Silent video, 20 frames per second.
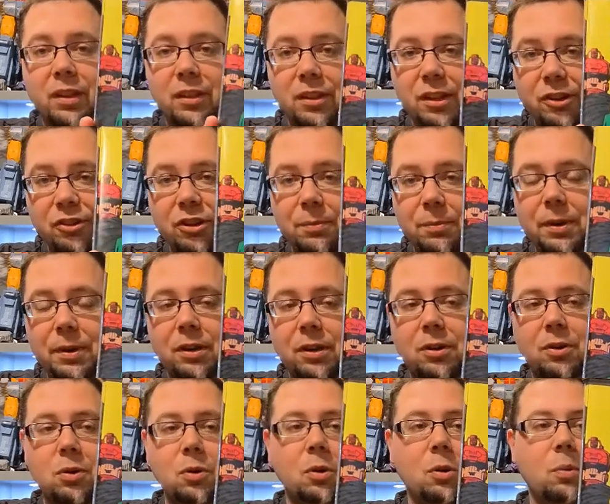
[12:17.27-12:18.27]
This should be a
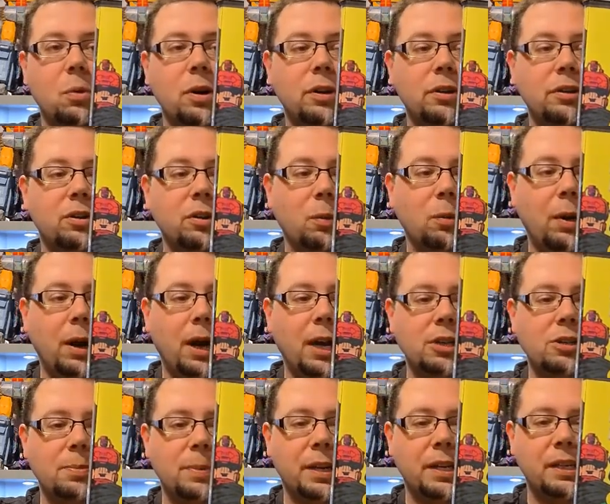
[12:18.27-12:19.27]
cool one to
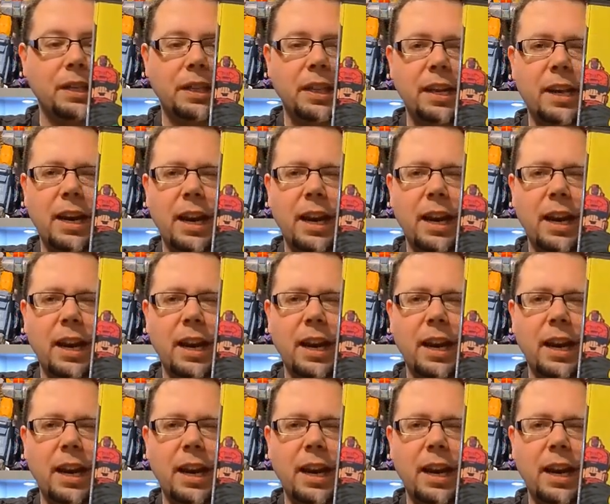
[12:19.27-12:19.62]
watch because I think